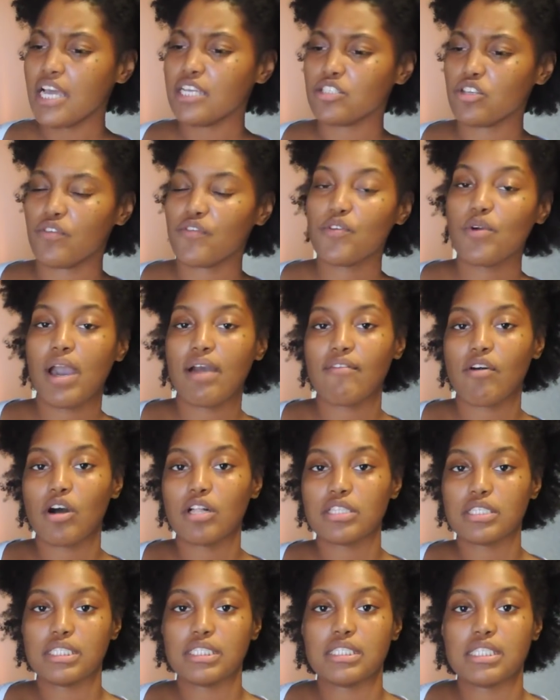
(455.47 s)
So if you have
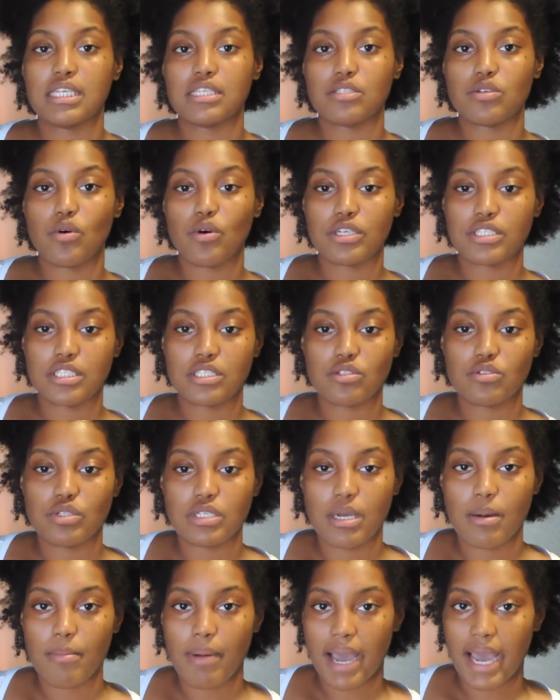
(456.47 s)
all of these things coursing
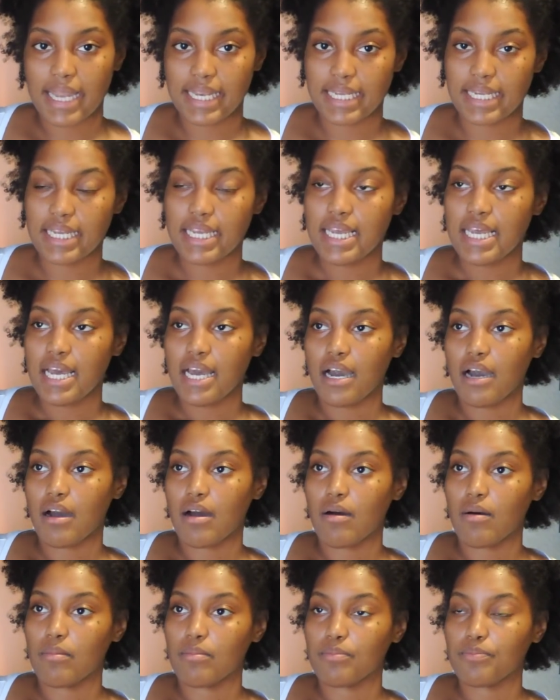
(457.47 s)
through your body,
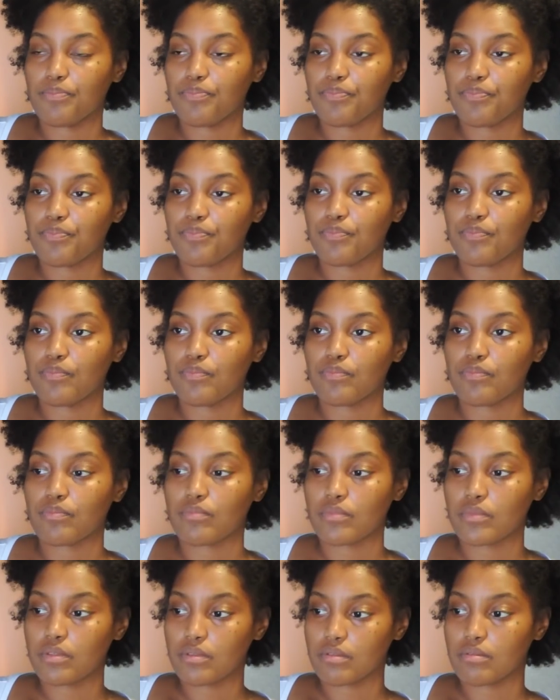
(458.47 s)

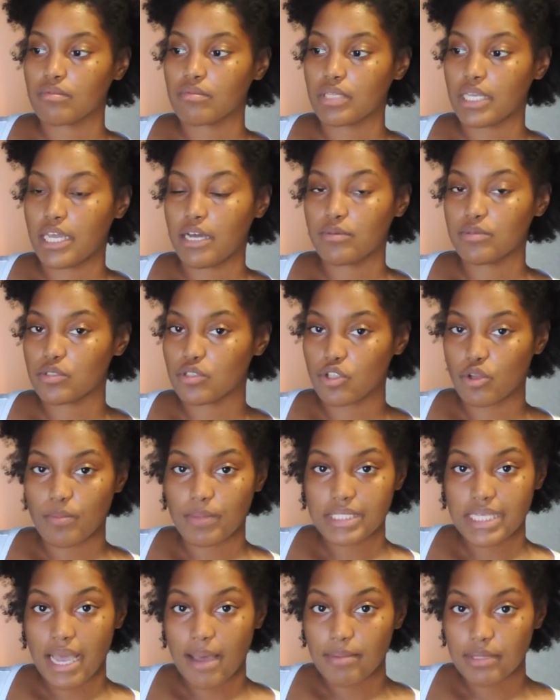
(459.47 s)
it helps with your
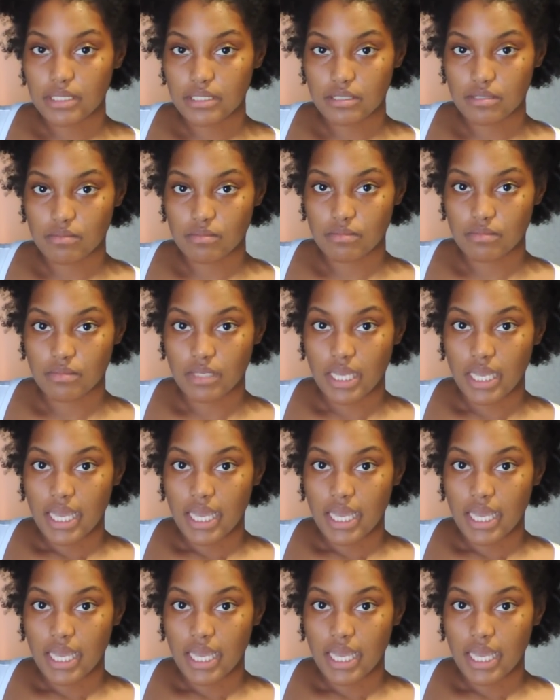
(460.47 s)
metabolism.